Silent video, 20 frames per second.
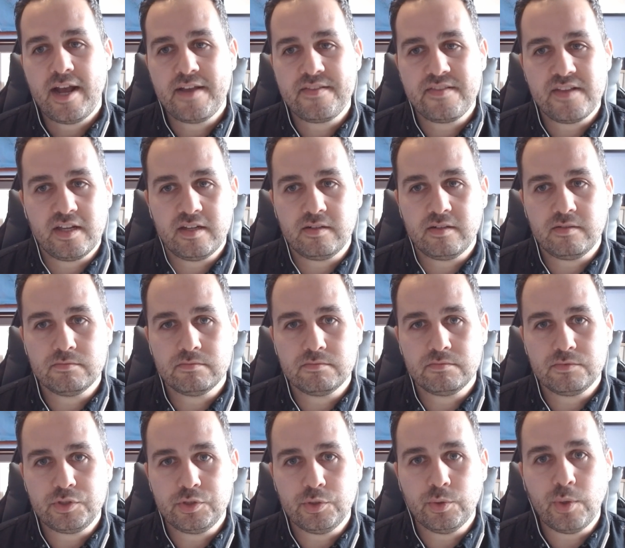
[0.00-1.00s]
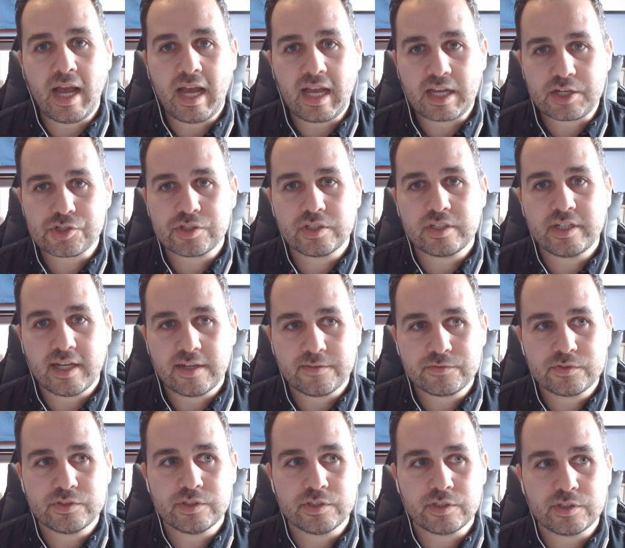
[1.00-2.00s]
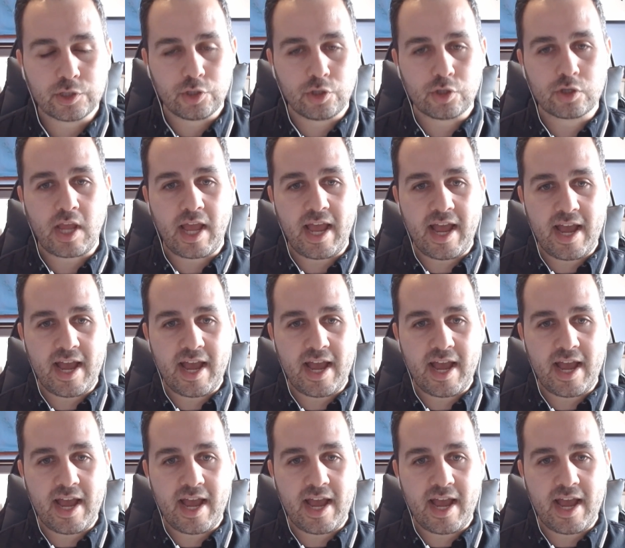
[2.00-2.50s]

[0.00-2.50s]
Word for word: And mm-hmm. then you actually have to look